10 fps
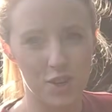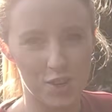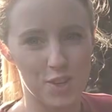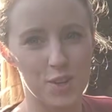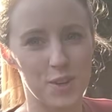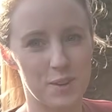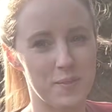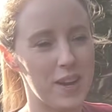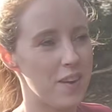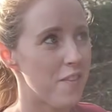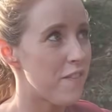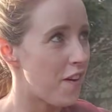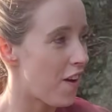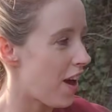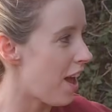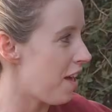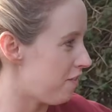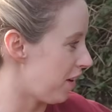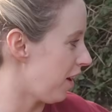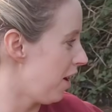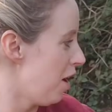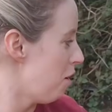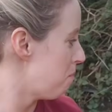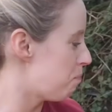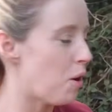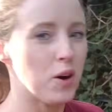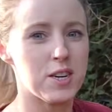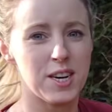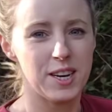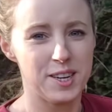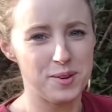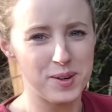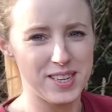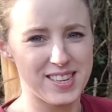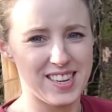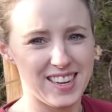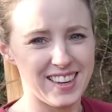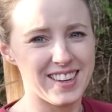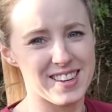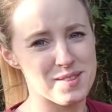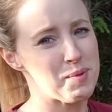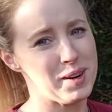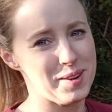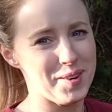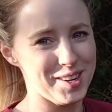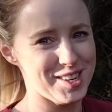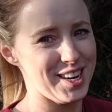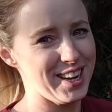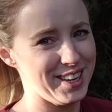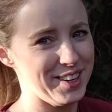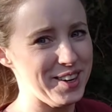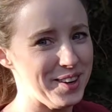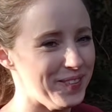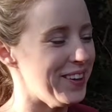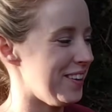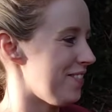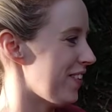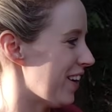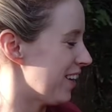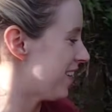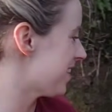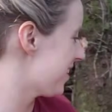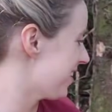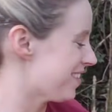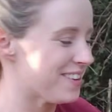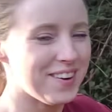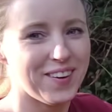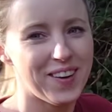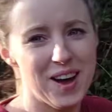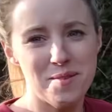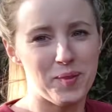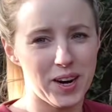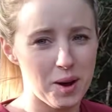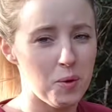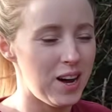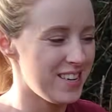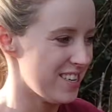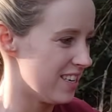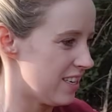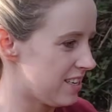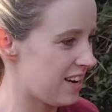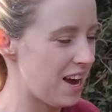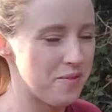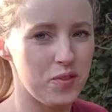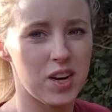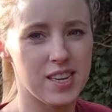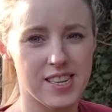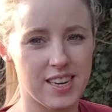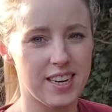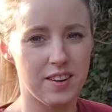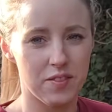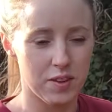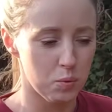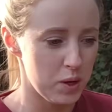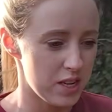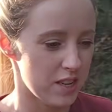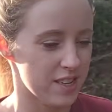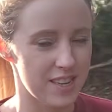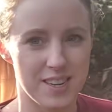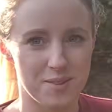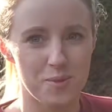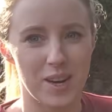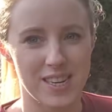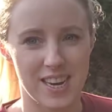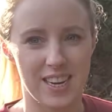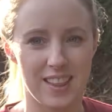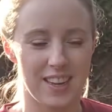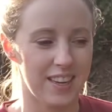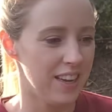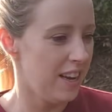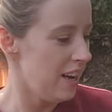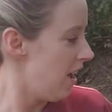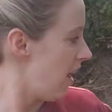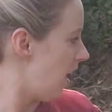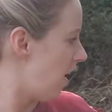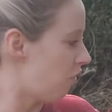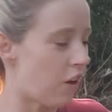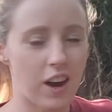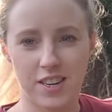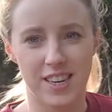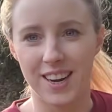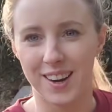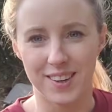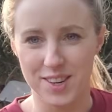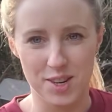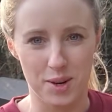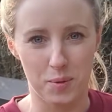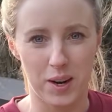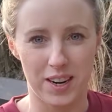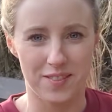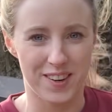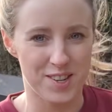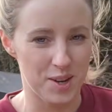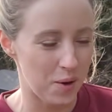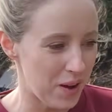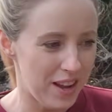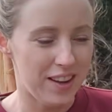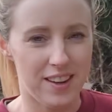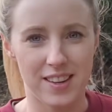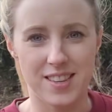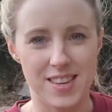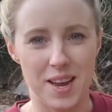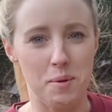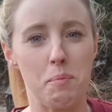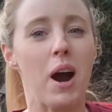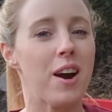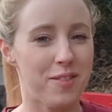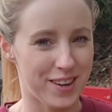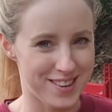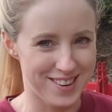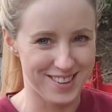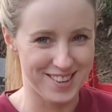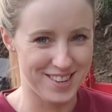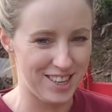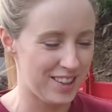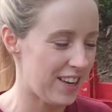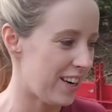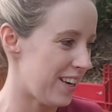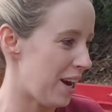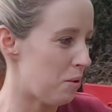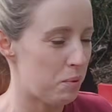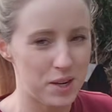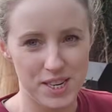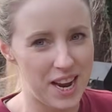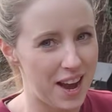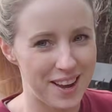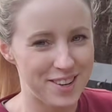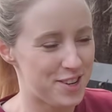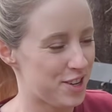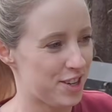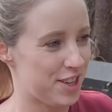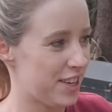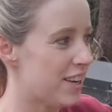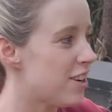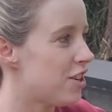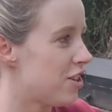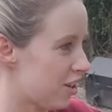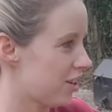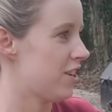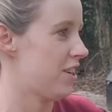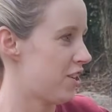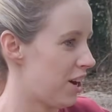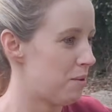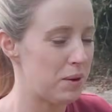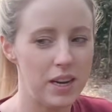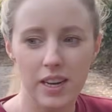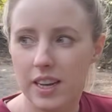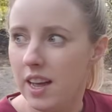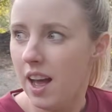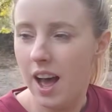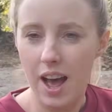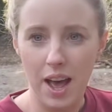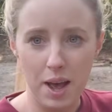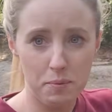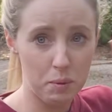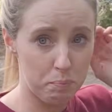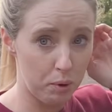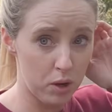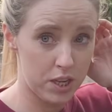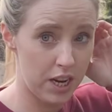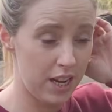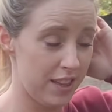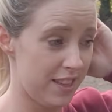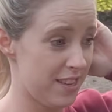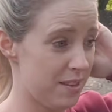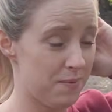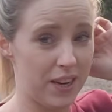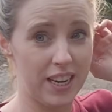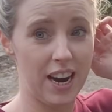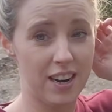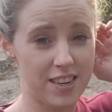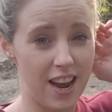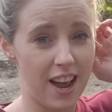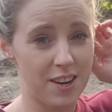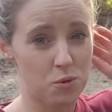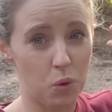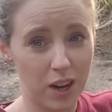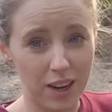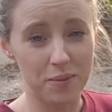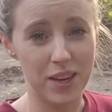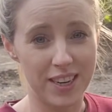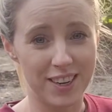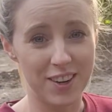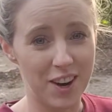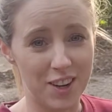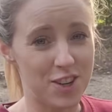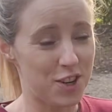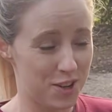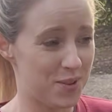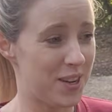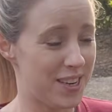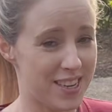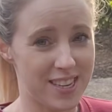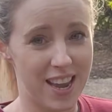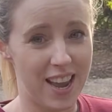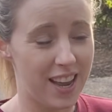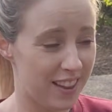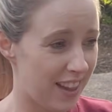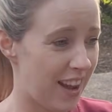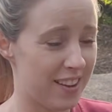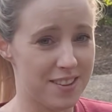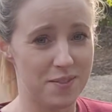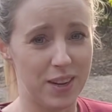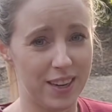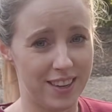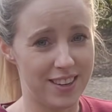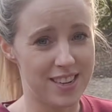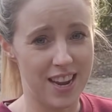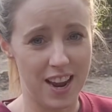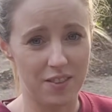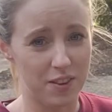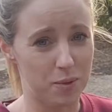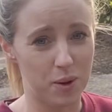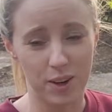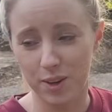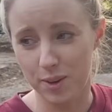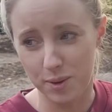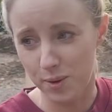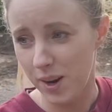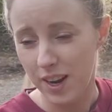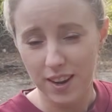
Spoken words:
just took me forever. But you will see it is pretty much like new, in fairness. So, but I wanted it nice and clean for the winter because I didn't want anything rotting on it or whatever. So it's in perfect condition there now. But yeah, a dirty job. But yeah, this is my yard, and while I'm in here, I just want to say thanks a million to everyone who